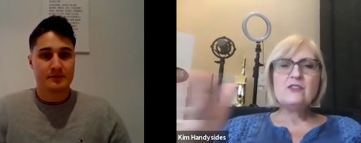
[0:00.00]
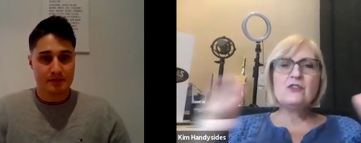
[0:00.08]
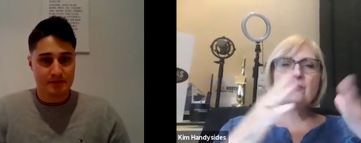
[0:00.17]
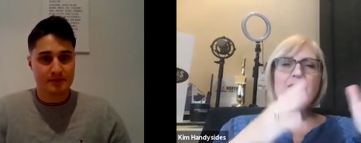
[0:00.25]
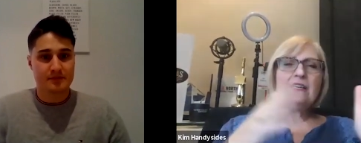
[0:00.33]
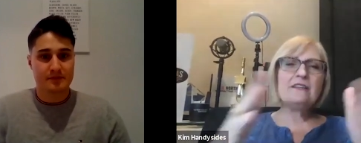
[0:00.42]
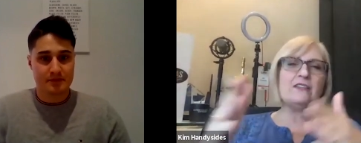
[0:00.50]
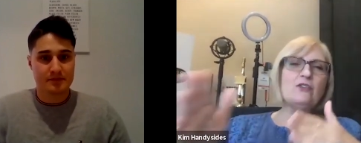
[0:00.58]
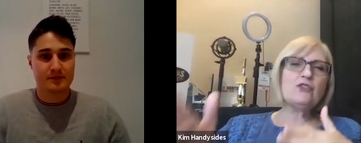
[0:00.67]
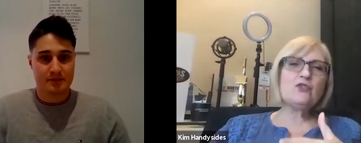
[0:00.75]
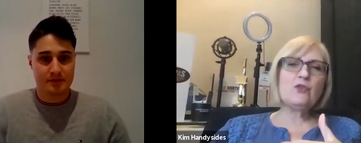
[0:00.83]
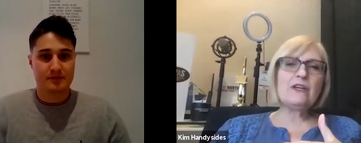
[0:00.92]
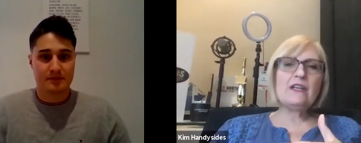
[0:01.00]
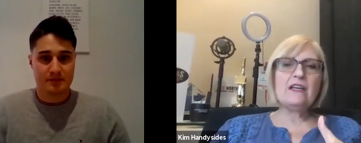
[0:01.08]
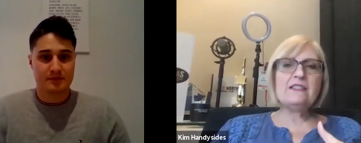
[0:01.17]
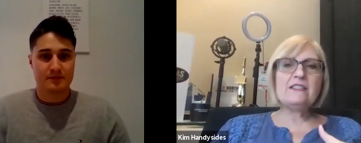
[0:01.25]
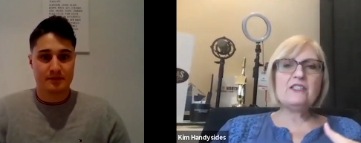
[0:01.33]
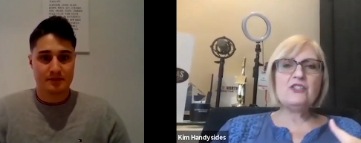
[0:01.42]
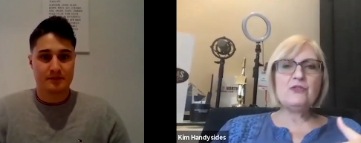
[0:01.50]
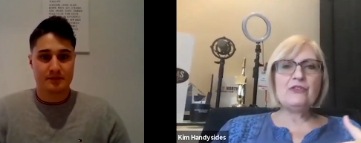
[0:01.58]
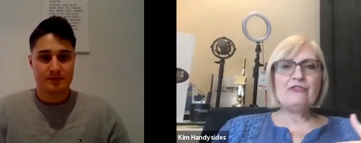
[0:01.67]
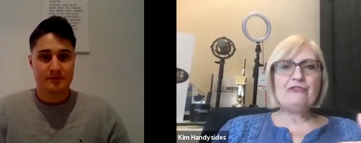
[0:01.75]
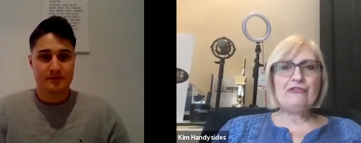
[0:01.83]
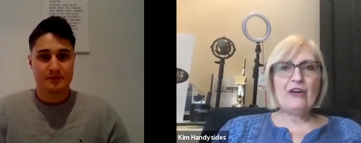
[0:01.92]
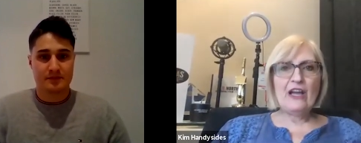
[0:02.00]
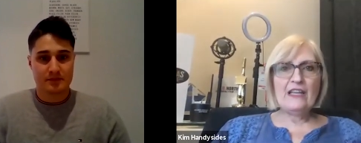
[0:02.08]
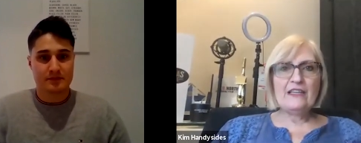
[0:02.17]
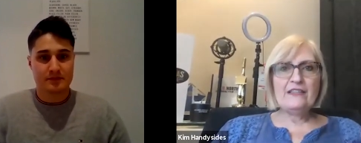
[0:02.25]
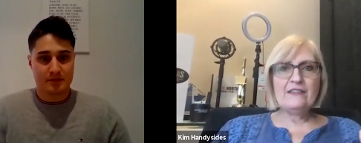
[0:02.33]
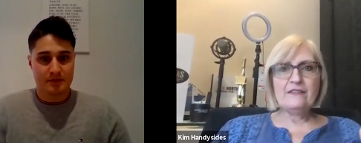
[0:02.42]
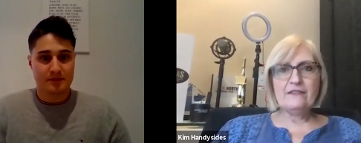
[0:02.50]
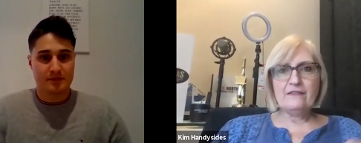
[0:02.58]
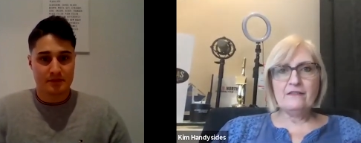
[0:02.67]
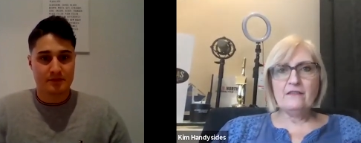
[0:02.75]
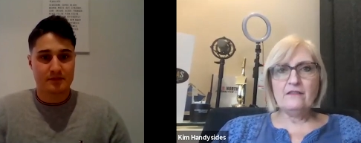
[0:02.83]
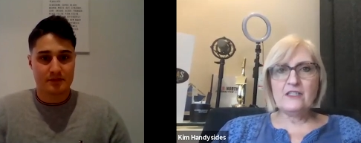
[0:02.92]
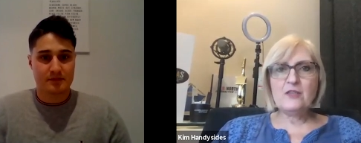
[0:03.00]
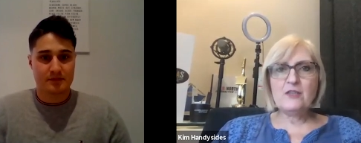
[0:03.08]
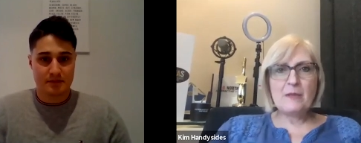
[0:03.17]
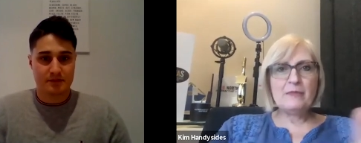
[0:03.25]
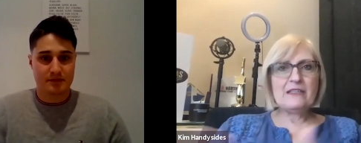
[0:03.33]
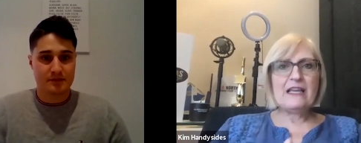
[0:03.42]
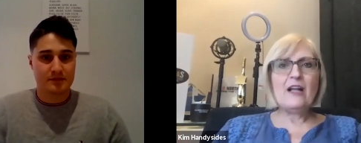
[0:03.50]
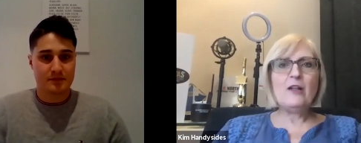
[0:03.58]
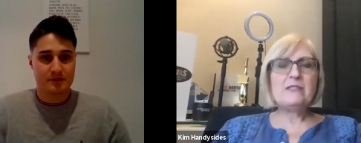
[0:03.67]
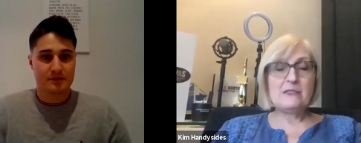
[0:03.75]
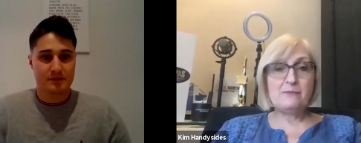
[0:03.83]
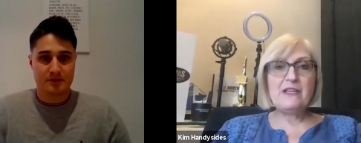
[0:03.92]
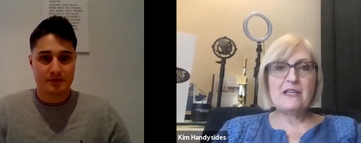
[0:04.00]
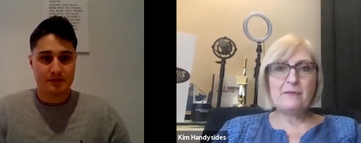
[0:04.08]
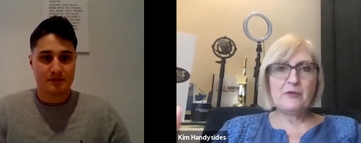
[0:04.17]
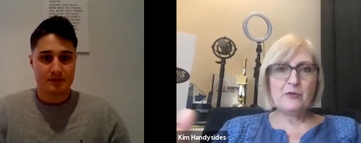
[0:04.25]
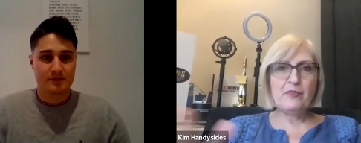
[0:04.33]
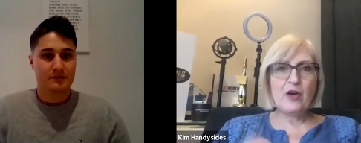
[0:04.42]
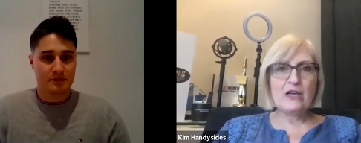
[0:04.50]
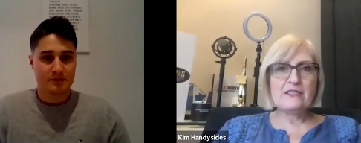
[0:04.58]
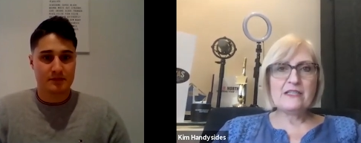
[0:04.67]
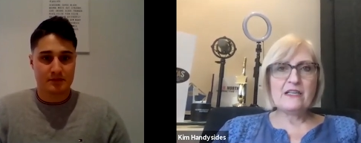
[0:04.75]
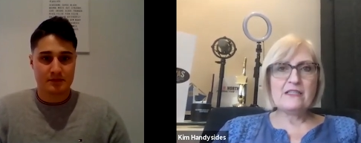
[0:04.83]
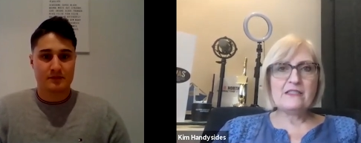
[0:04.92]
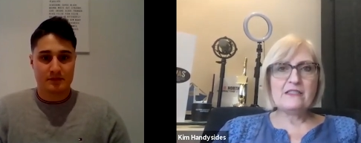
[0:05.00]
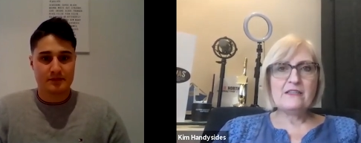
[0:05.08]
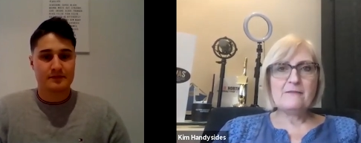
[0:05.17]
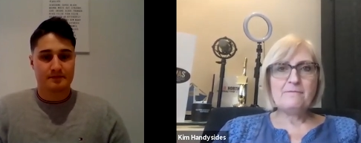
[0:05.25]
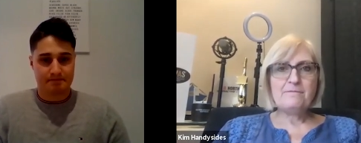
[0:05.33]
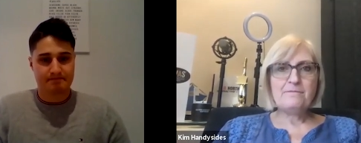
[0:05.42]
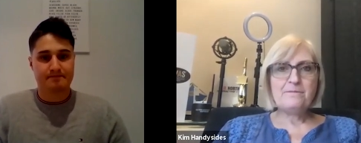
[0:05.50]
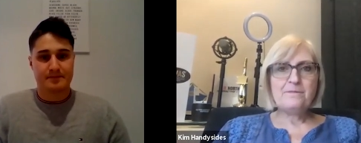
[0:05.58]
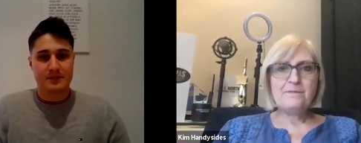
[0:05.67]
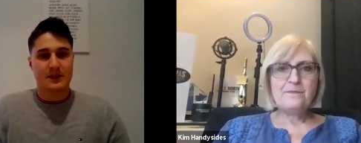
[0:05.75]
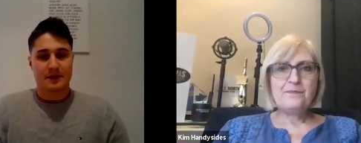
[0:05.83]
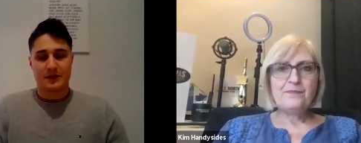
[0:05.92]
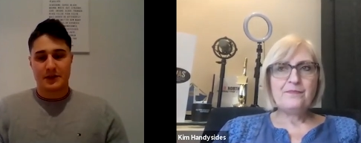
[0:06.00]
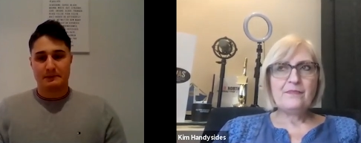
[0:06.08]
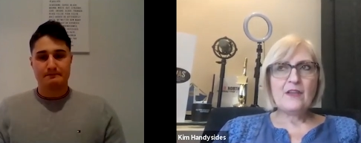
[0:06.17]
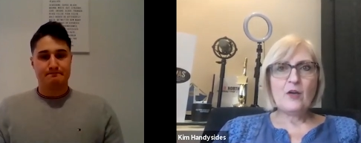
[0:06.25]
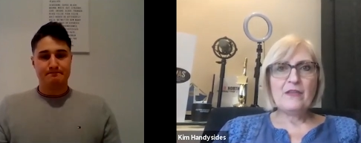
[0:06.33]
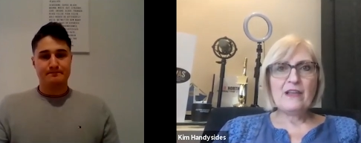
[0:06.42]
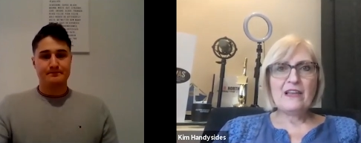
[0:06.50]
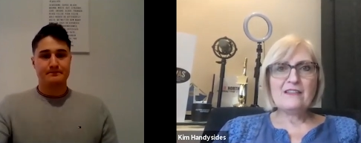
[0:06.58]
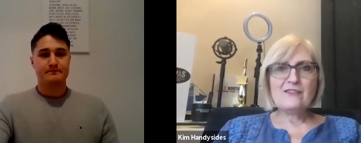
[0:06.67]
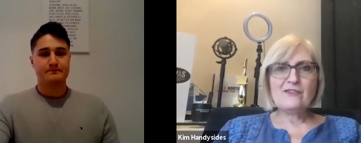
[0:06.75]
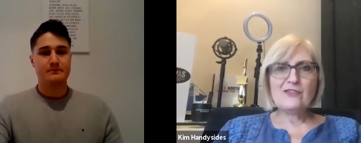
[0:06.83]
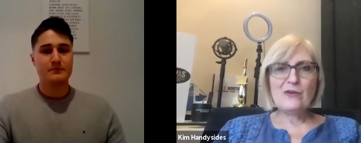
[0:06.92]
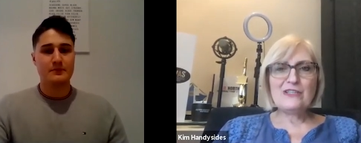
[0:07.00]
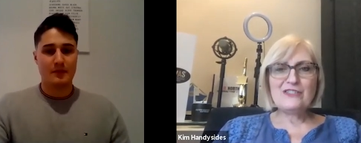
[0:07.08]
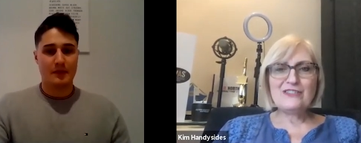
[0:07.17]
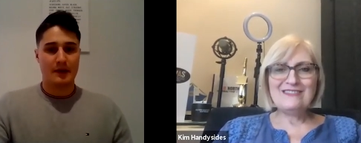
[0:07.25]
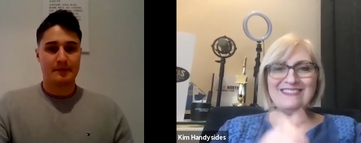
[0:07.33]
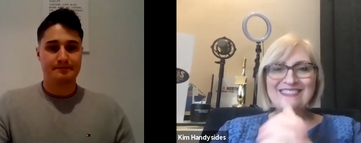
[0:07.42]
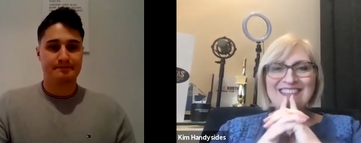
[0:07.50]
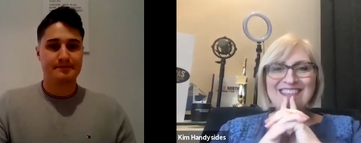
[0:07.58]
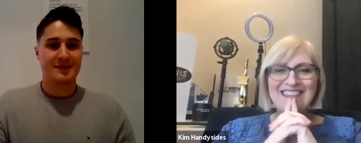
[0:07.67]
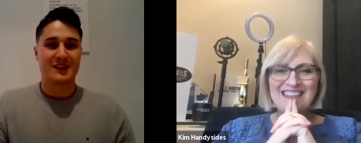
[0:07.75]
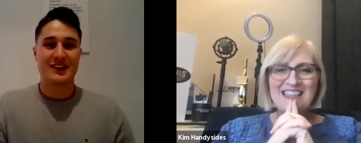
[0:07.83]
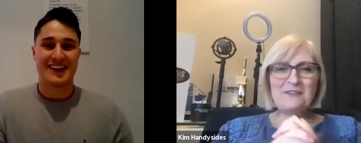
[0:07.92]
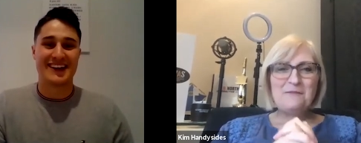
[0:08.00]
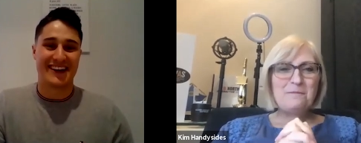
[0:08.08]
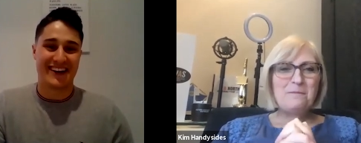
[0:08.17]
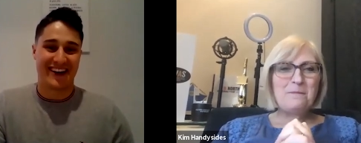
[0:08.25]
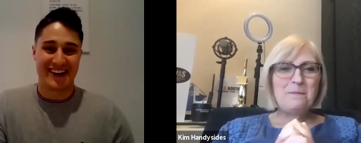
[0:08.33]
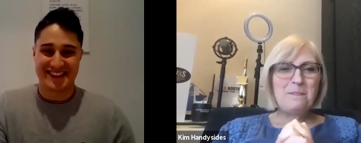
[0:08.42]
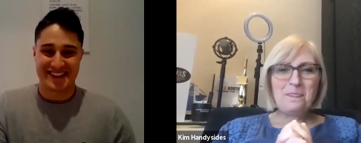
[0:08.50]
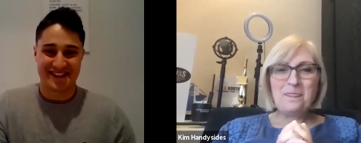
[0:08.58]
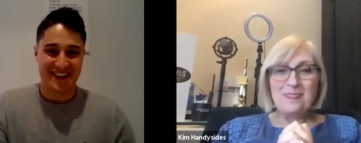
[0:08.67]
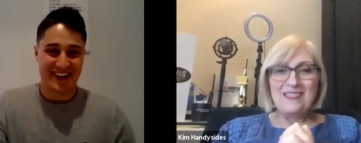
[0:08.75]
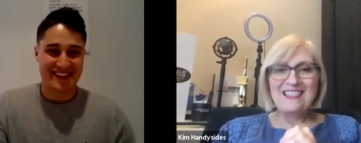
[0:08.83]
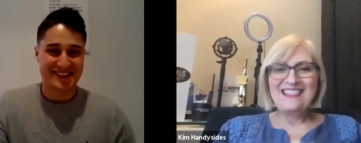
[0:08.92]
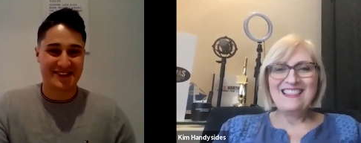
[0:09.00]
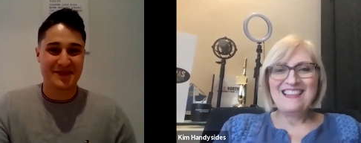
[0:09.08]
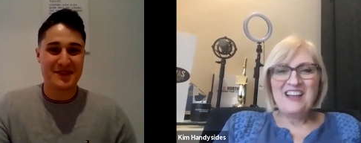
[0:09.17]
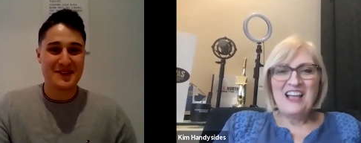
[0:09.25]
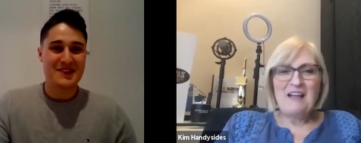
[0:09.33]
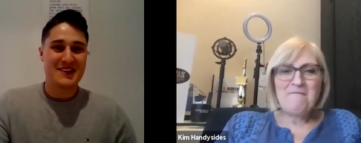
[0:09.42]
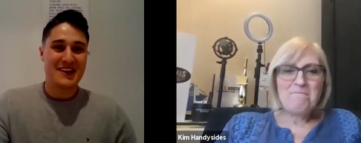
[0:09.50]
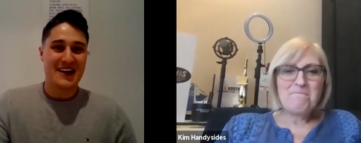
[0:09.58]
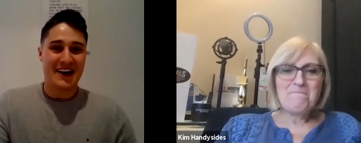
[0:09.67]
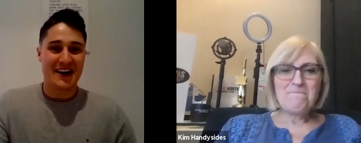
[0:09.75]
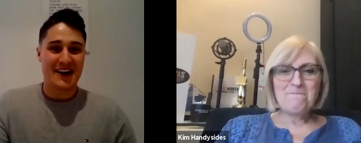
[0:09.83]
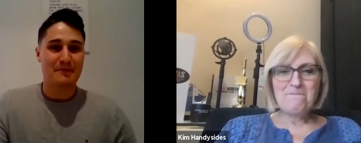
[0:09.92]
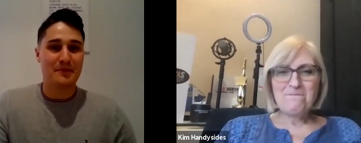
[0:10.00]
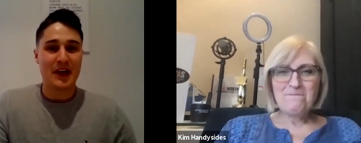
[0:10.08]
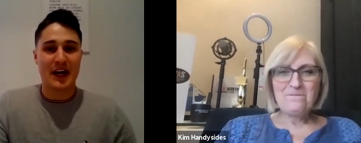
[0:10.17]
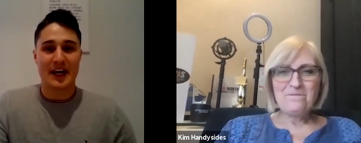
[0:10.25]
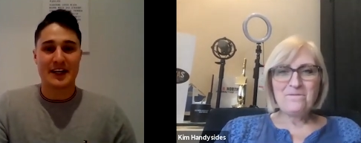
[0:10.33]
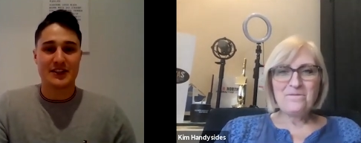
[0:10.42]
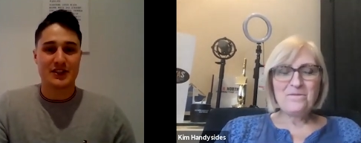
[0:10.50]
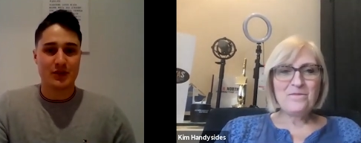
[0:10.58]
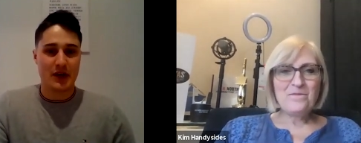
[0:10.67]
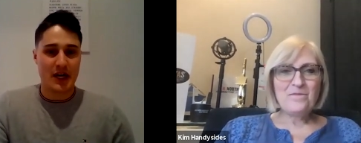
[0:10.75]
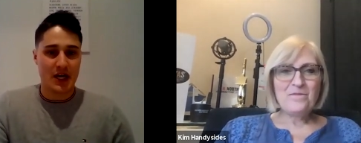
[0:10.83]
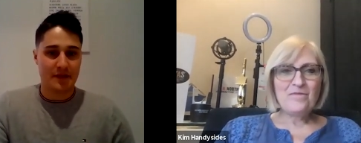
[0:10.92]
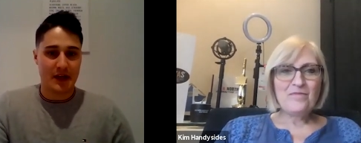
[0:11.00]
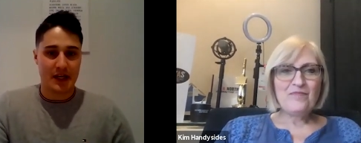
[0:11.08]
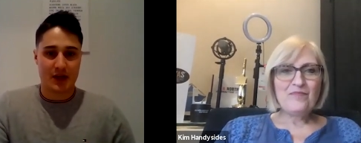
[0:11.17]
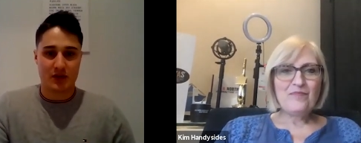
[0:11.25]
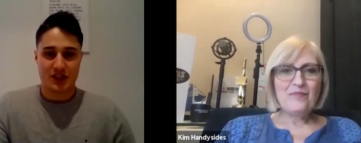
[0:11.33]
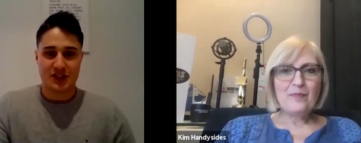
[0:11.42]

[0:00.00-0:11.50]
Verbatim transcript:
Speaker 1: So there's like little shortcuts that you can find to be able to help speed up your process.
Speaker 2: Definitely. There's a question. Awesome, awesome. Um, I do have a